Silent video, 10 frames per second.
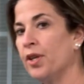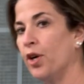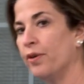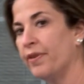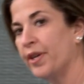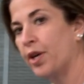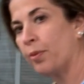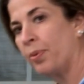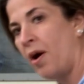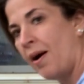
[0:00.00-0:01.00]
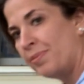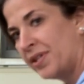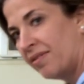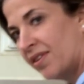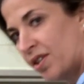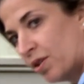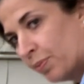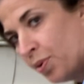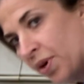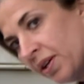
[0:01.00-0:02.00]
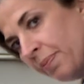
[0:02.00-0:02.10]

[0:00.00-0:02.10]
over your props in this supported